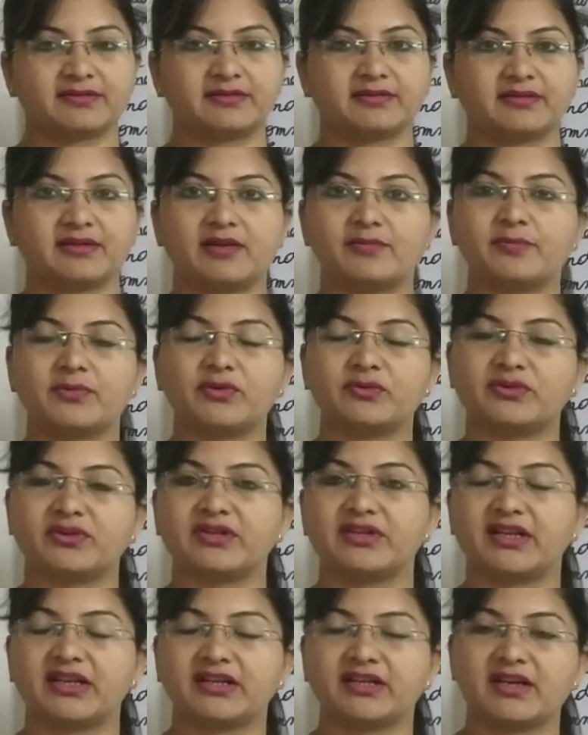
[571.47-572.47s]
Computer
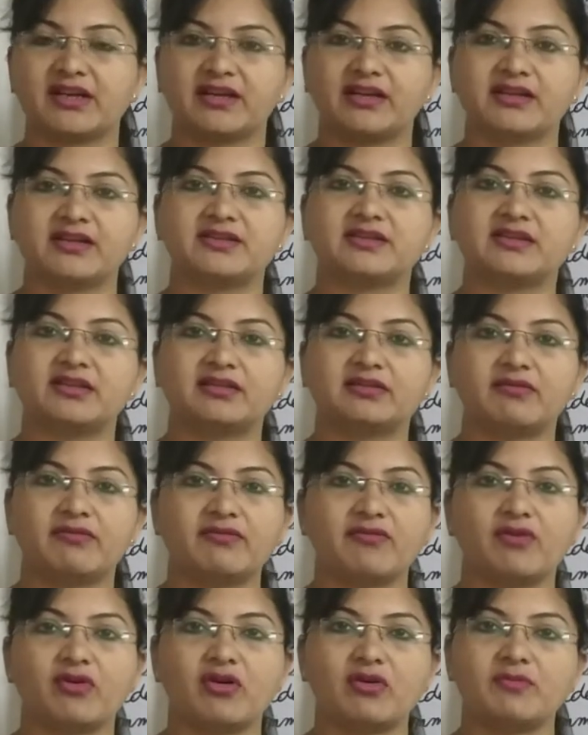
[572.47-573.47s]
data is in the
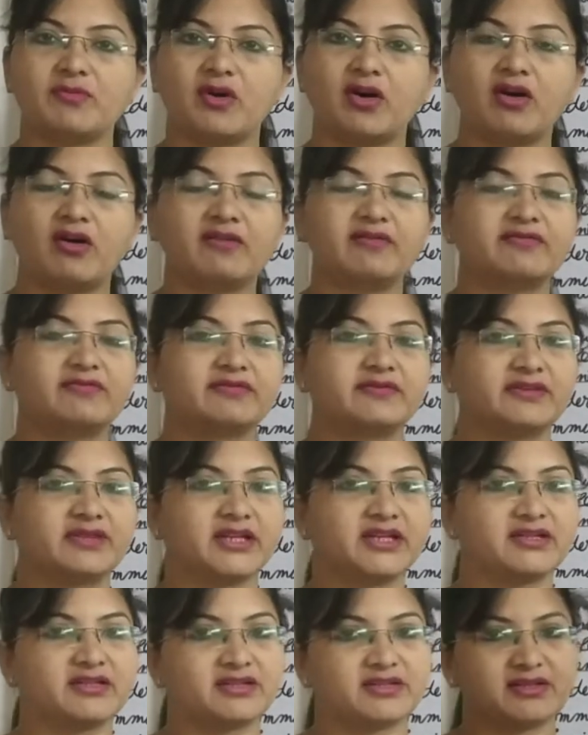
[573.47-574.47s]
form of
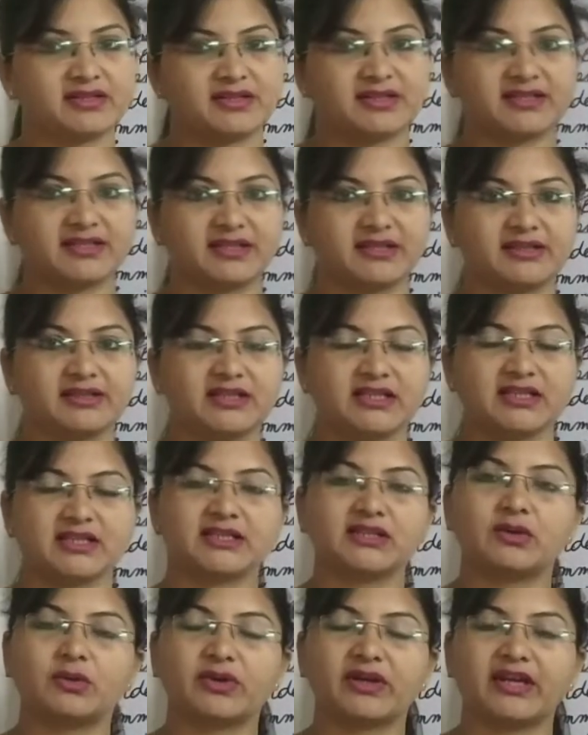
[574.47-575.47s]
digital signals.
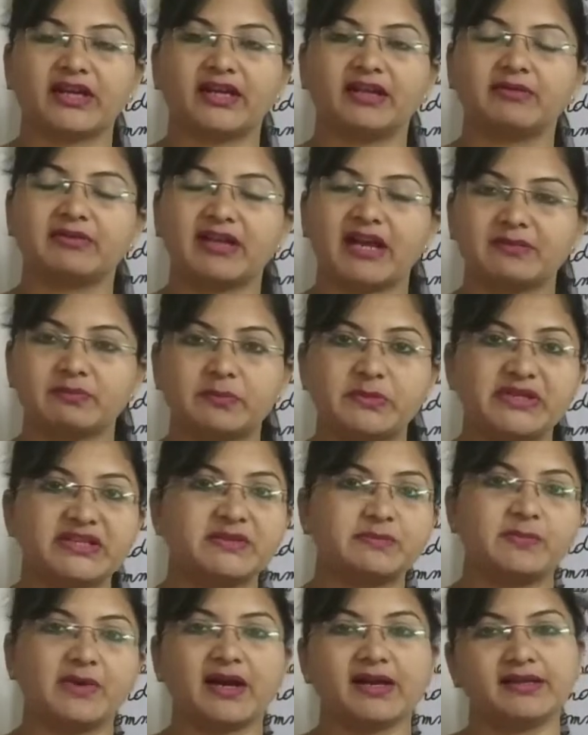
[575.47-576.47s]
Okay, that means
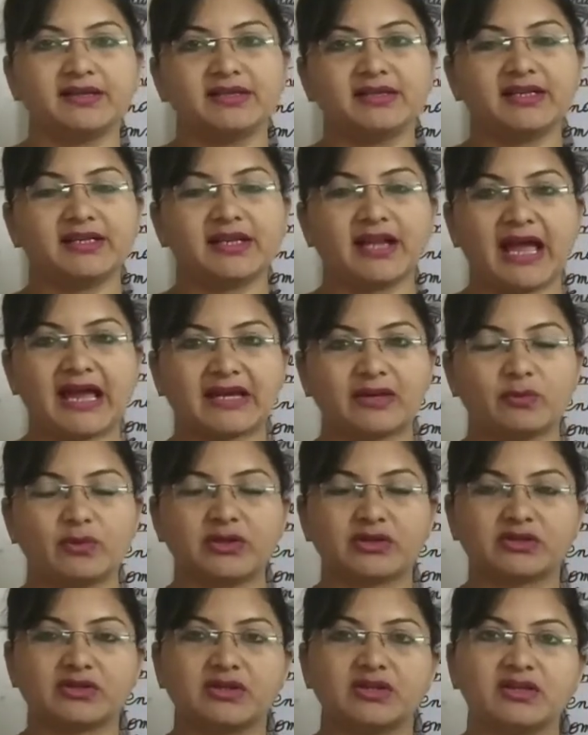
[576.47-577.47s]
binary
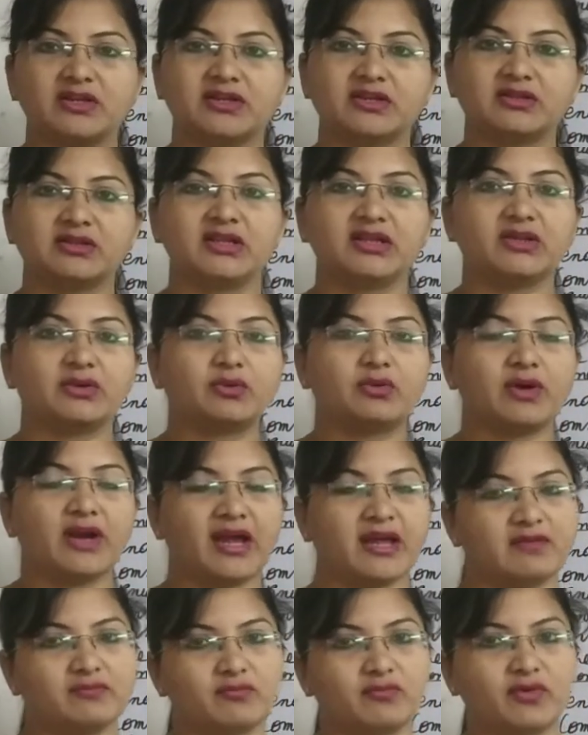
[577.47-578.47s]
language, 0
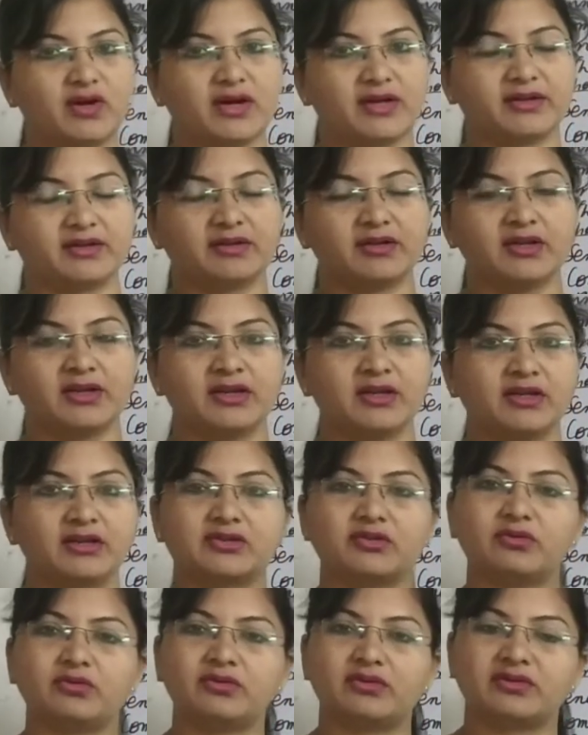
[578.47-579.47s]
and 1.
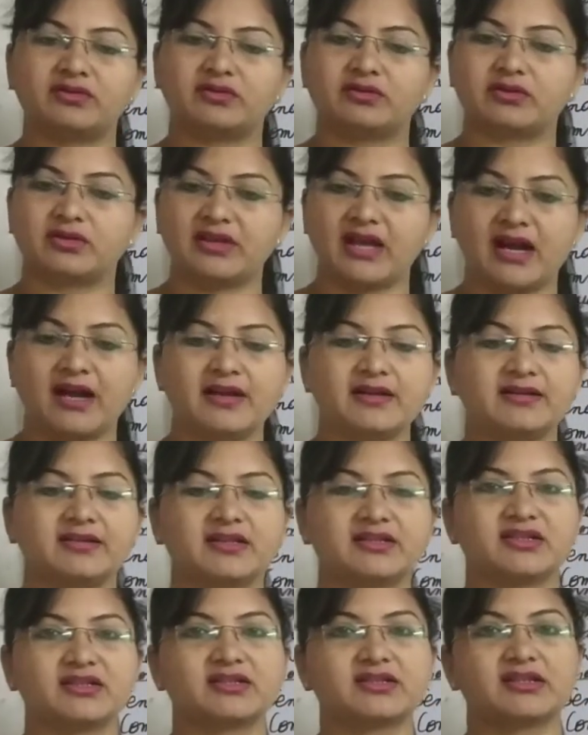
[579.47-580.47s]
So that
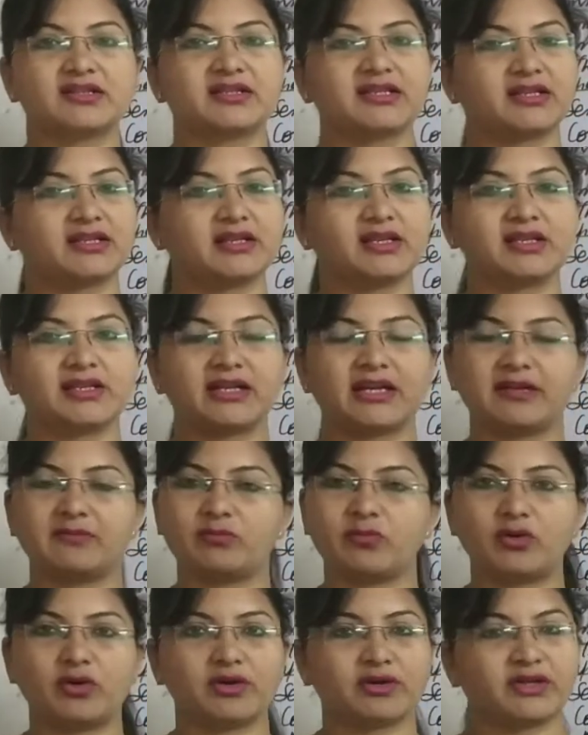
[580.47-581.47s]
digital signal
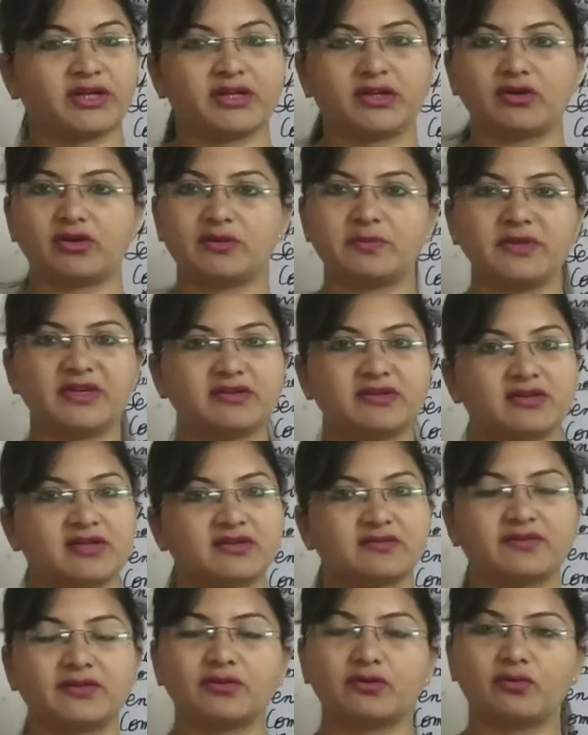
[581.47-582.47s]
cannot be
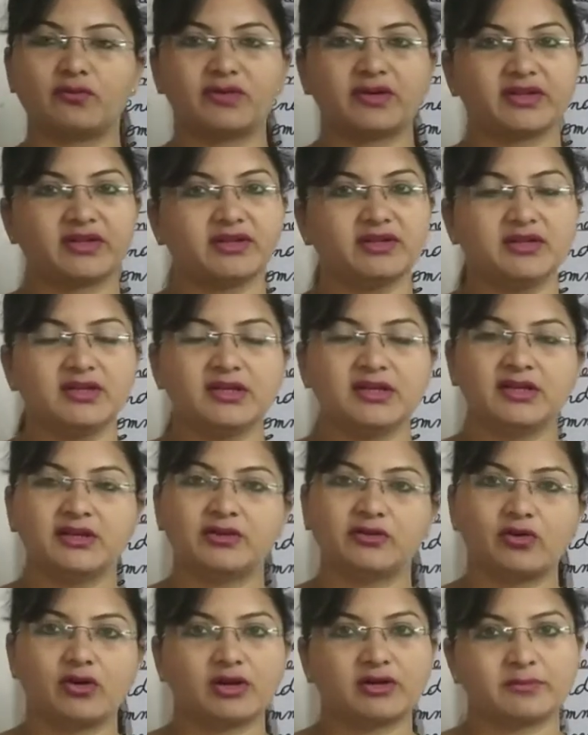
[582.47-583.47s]
transferred over the
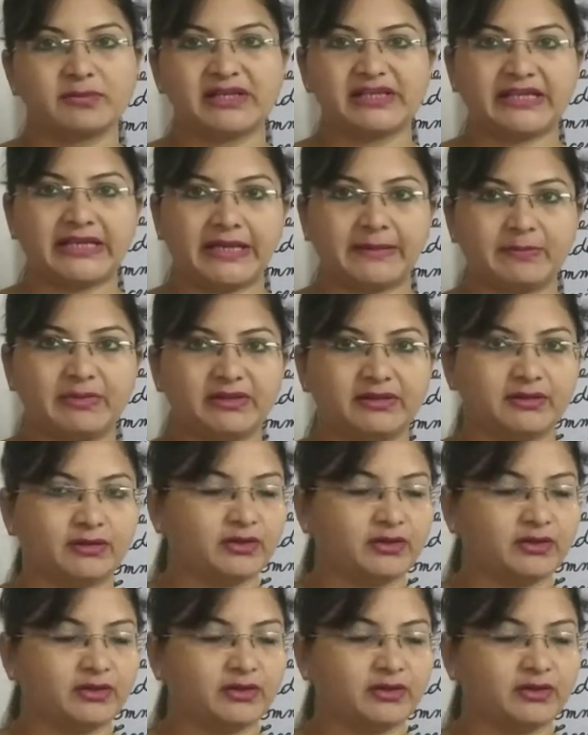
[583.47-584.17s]
normal cable.